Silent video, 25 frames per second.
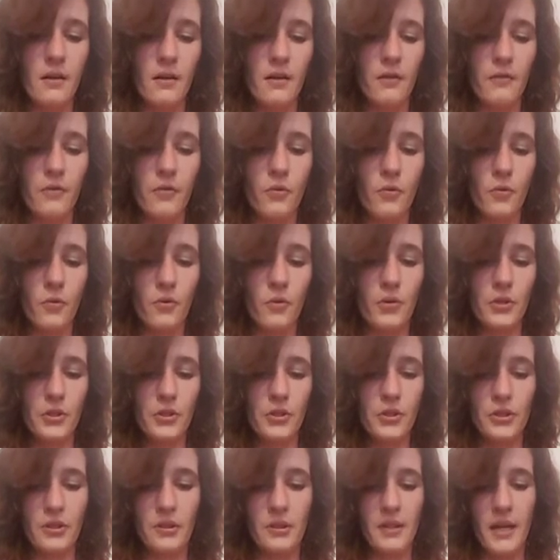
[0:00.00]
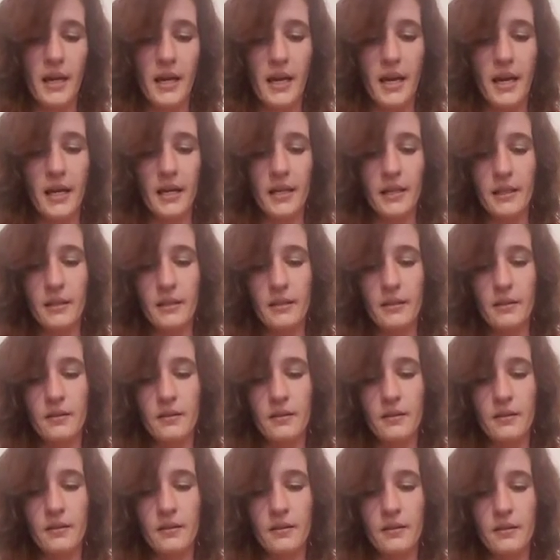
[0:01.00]
for July
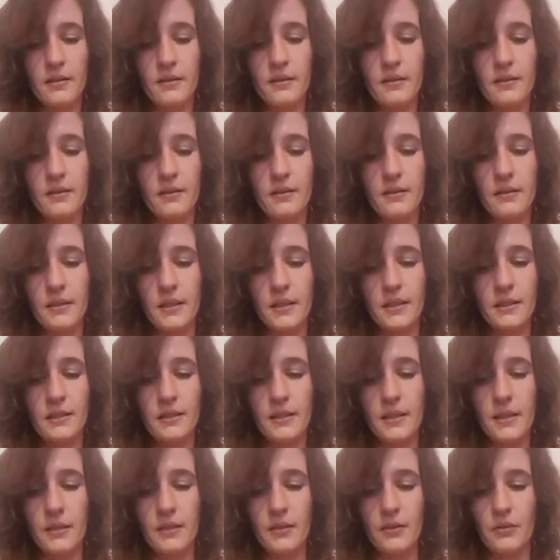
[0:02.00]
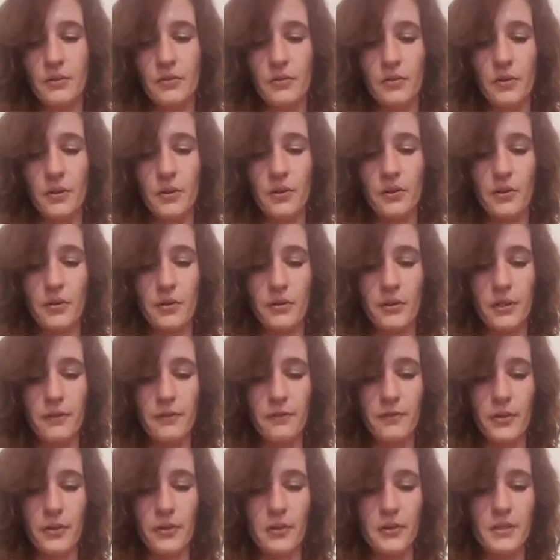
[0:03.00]
16 through the
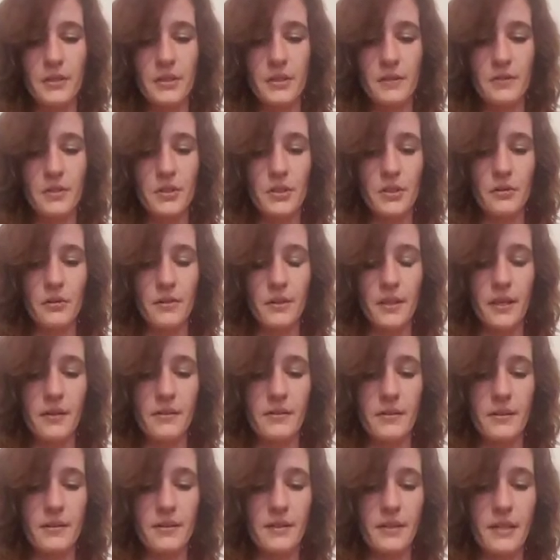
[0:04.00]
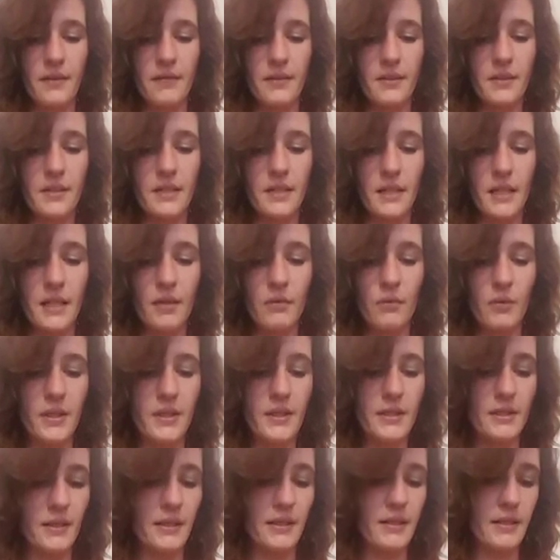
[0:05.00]
31st of 2017. What
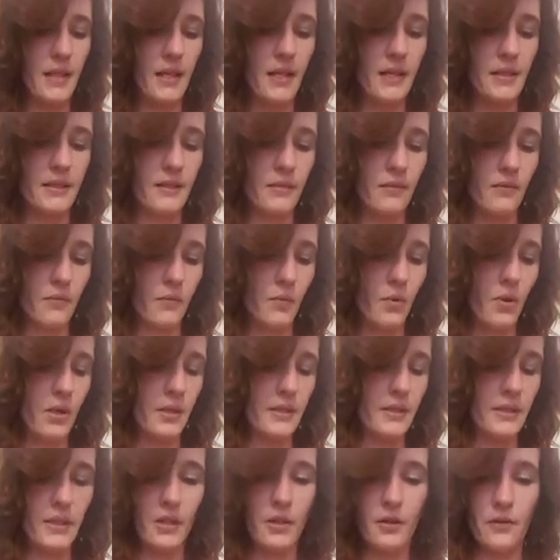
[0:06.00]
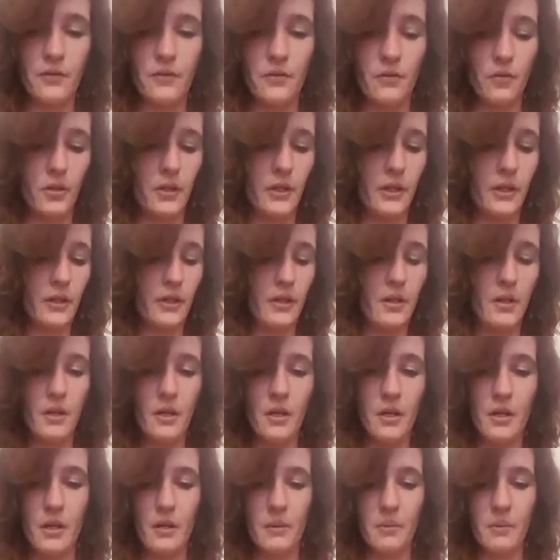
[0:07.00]
is this Ace of Wands here for?
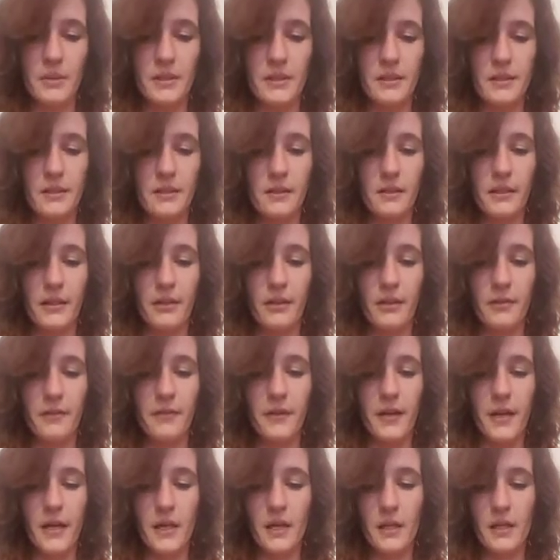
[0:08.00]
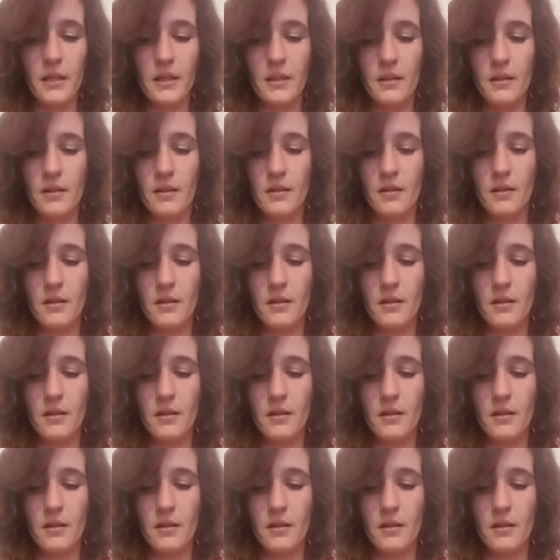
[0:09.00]
Please clarify